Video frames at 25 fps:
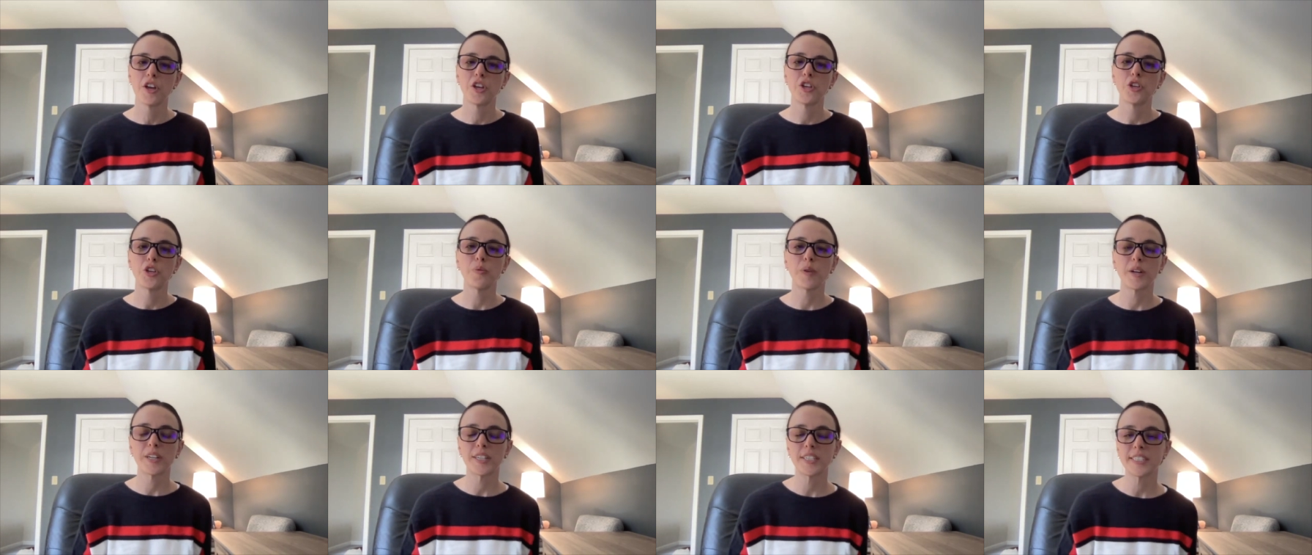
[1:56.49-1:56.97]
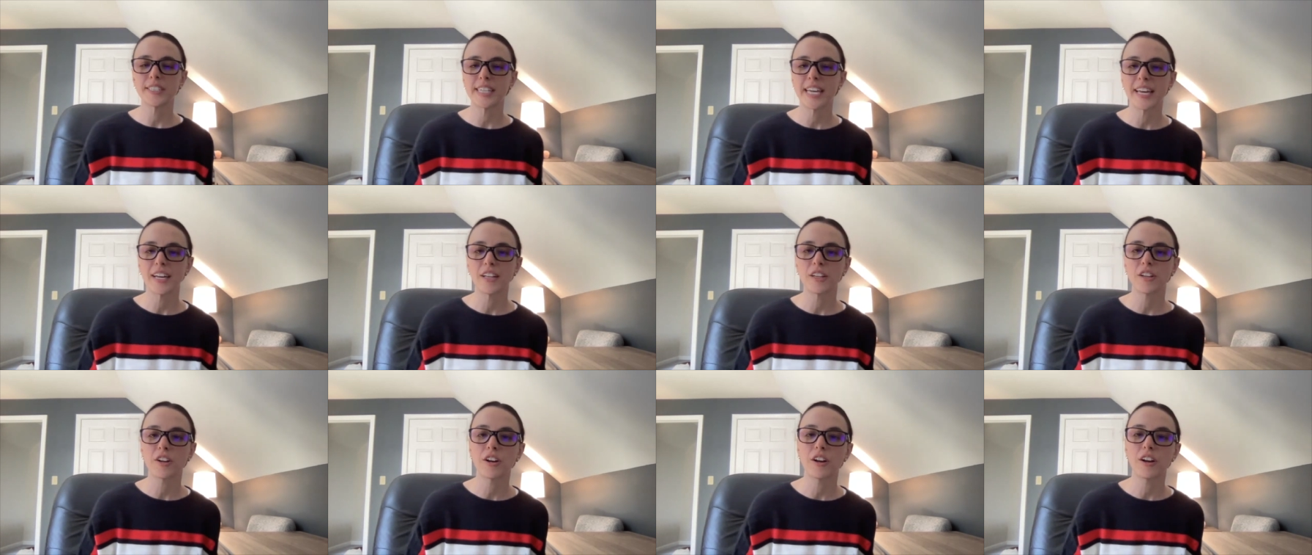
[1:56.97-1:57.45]
you want to
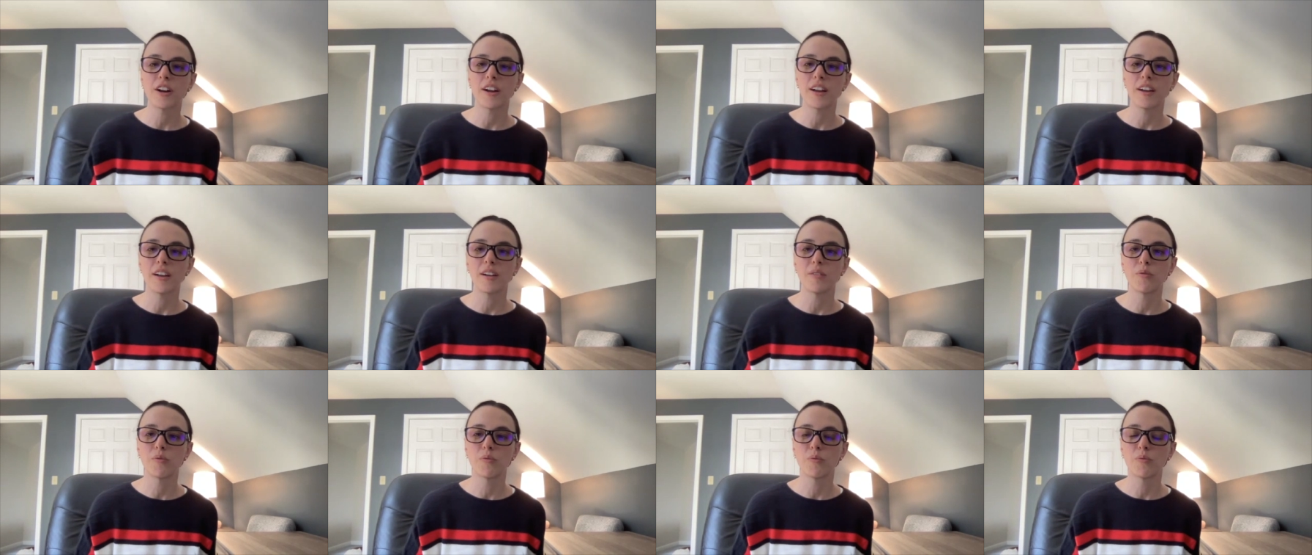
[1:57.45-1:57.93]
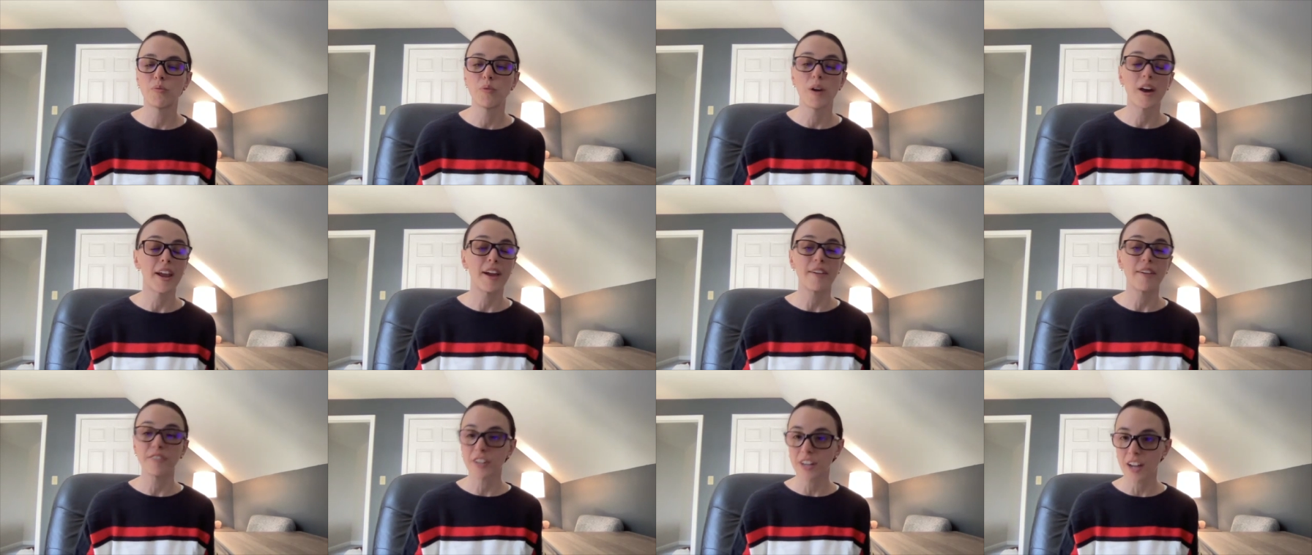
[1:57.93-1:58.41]
tailor
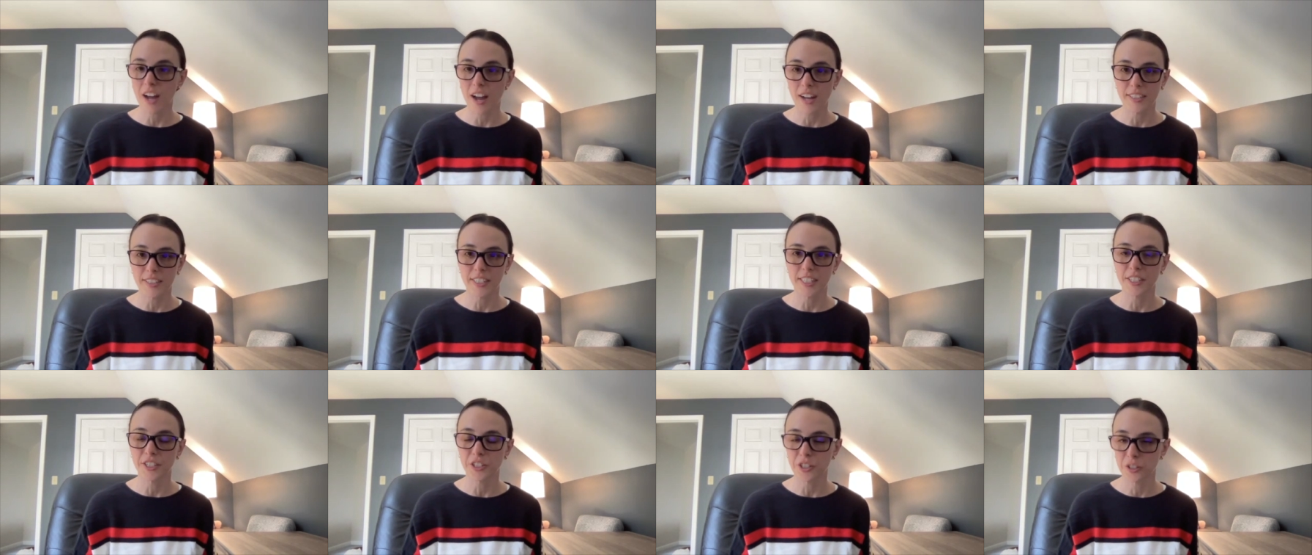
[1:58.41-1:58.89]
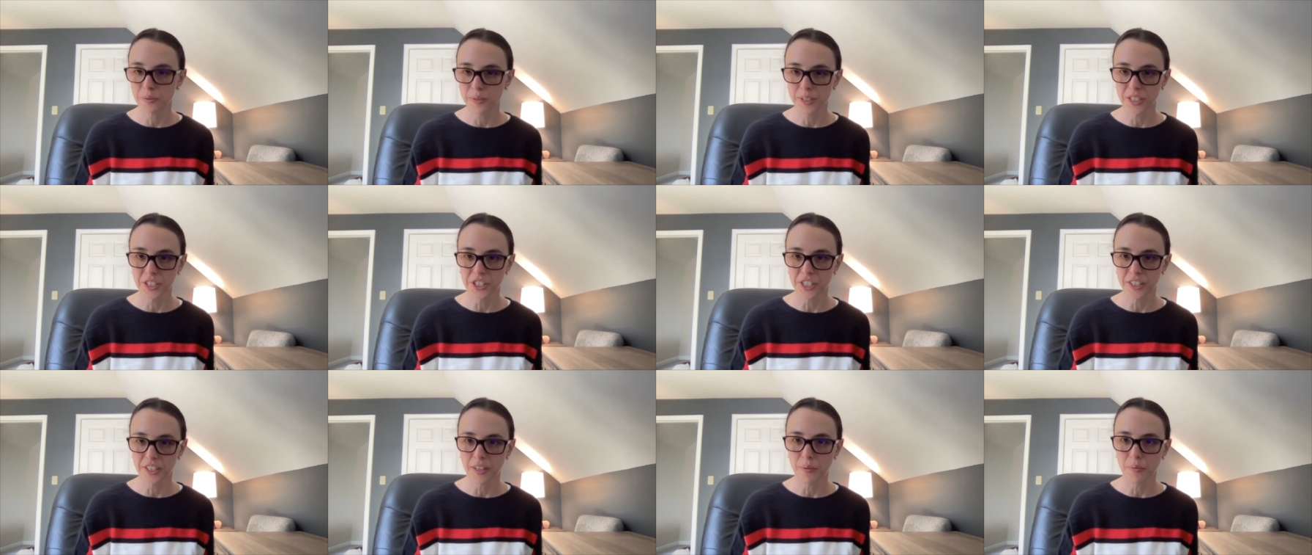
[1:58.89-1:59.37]
whatever content you're
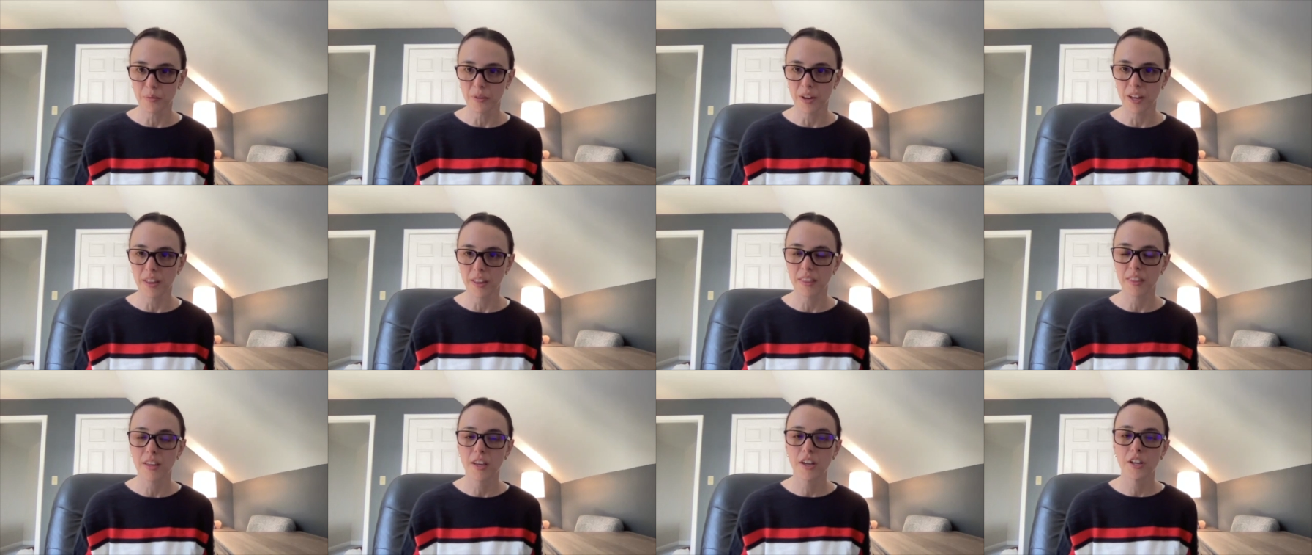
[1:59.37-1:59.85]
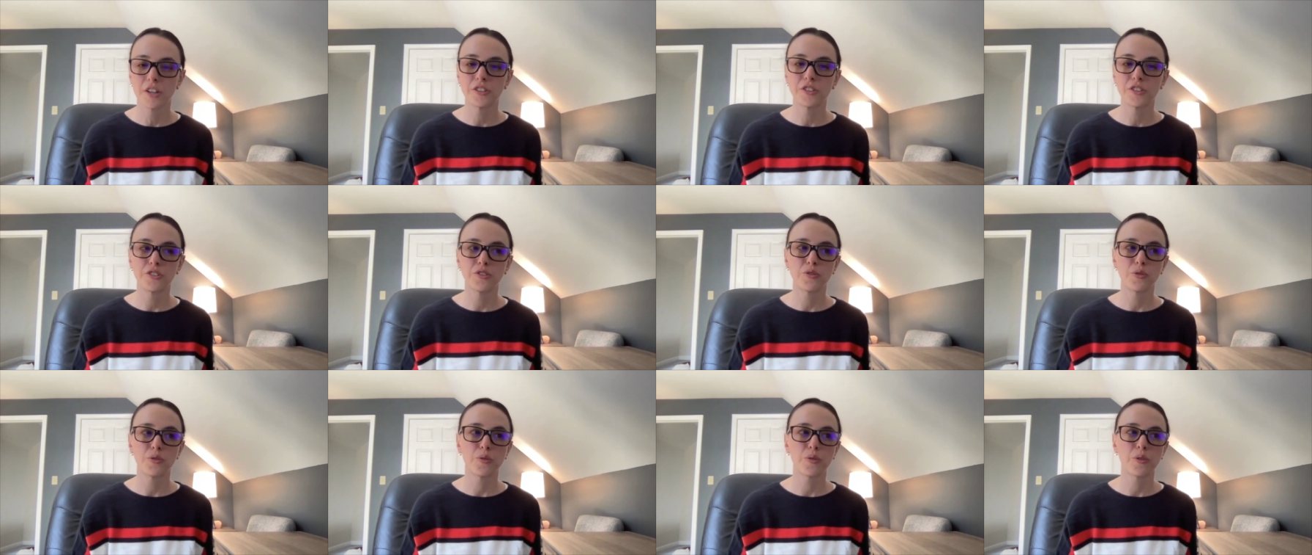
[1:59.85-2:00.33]
reaching them with
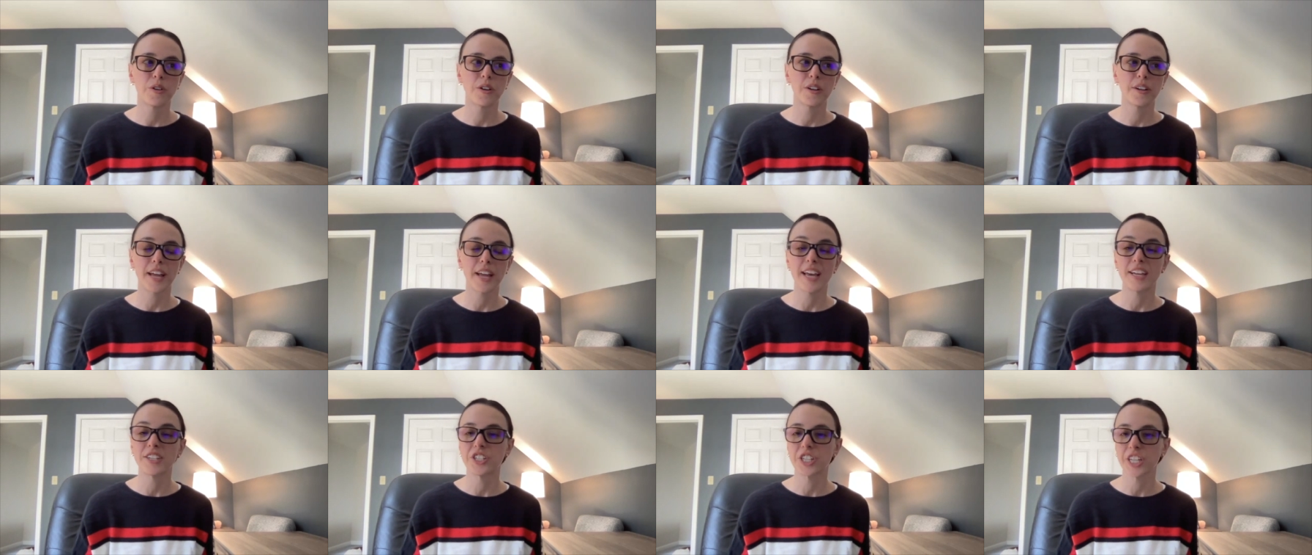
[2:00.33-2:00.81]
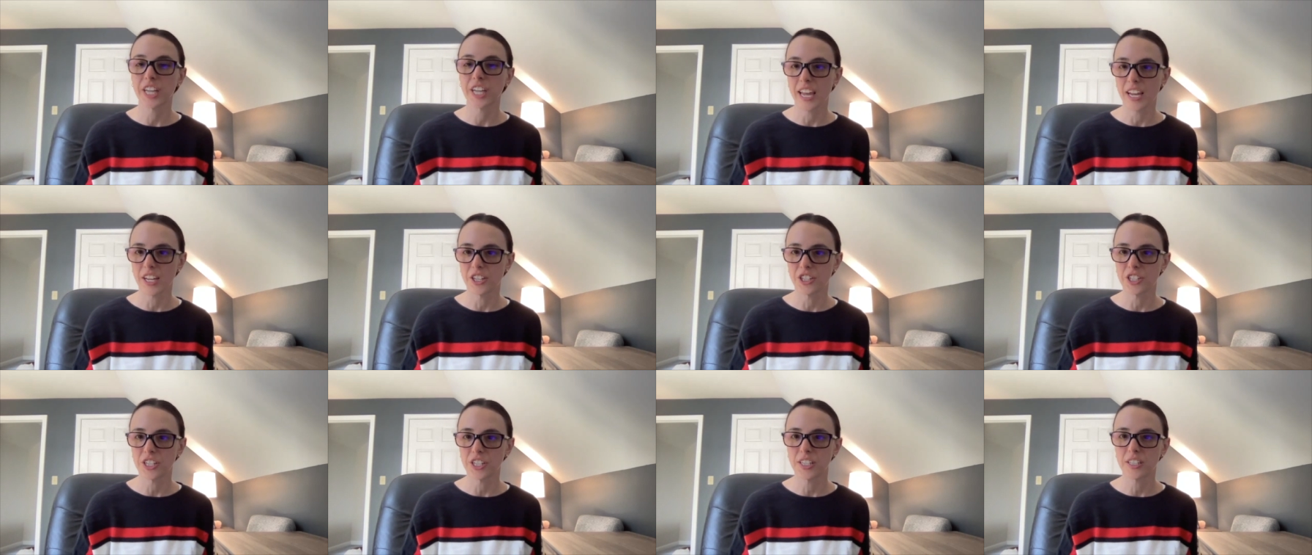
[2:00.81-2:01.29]
toward
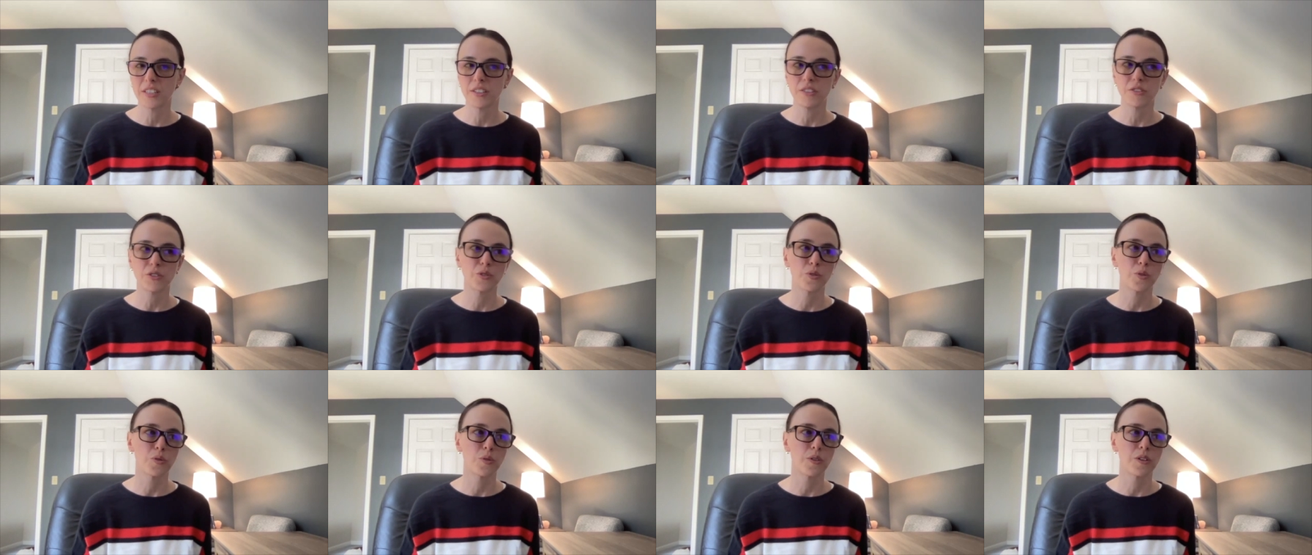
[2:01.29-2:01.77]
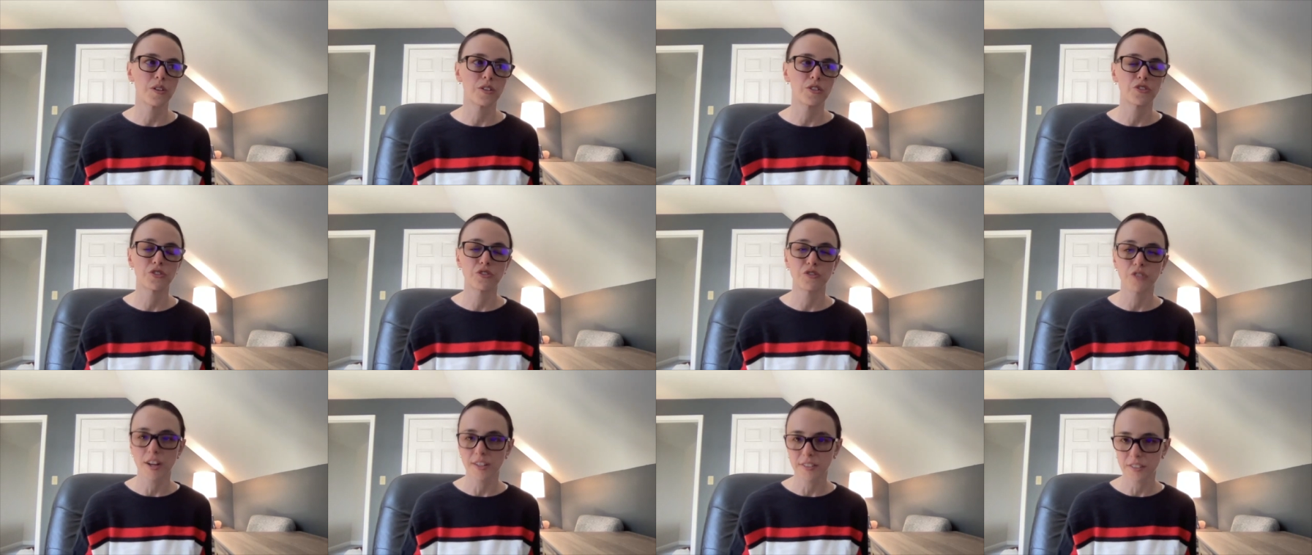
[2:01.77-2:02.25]
education, toward
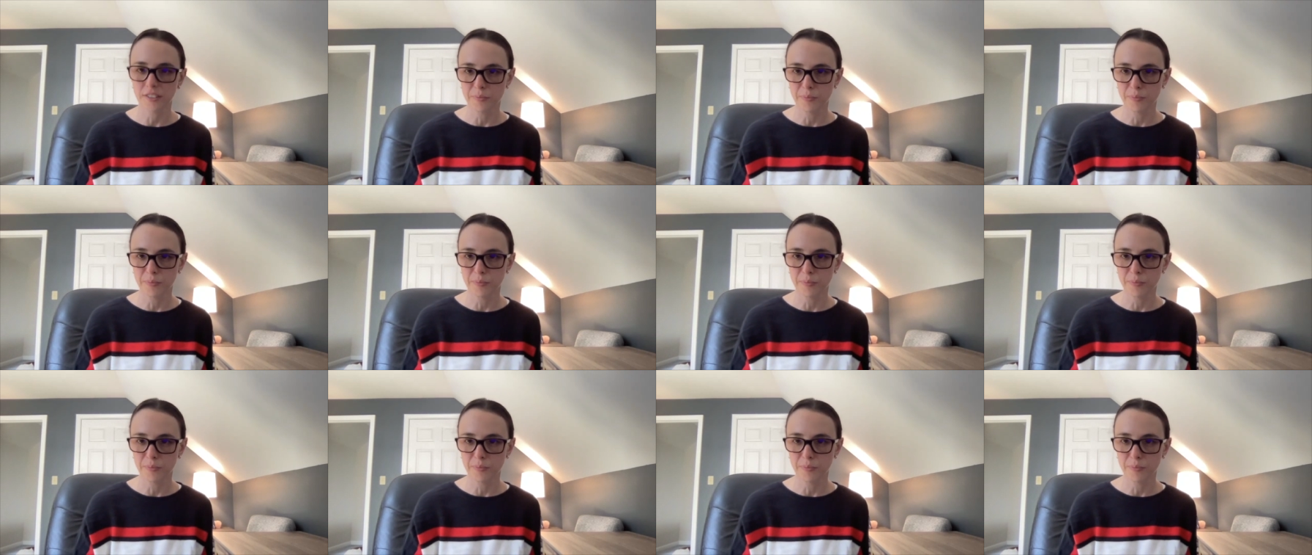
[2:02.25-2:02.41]
trust